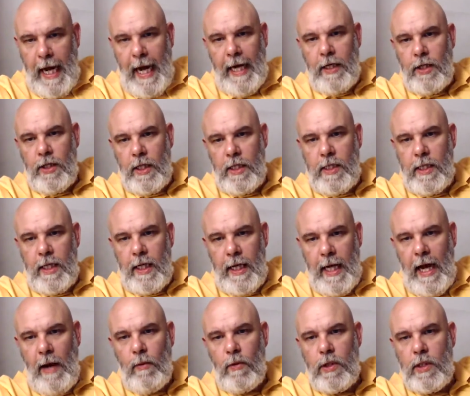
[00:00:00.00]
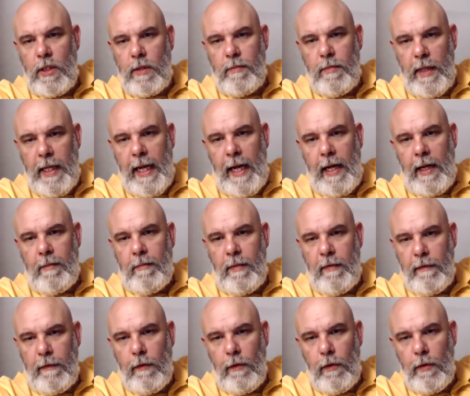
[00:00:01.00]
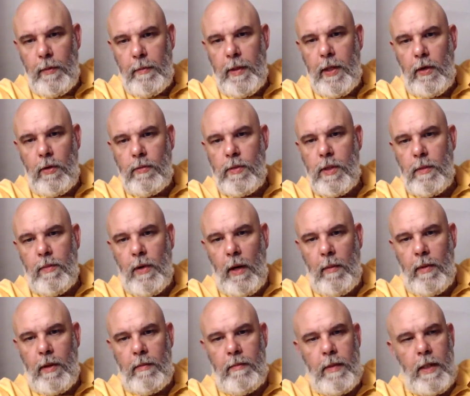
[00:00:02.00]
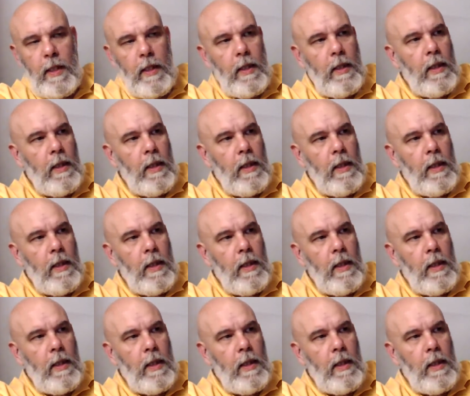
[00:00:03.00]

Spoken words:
the HSE allow us to be at before it becomes a problem.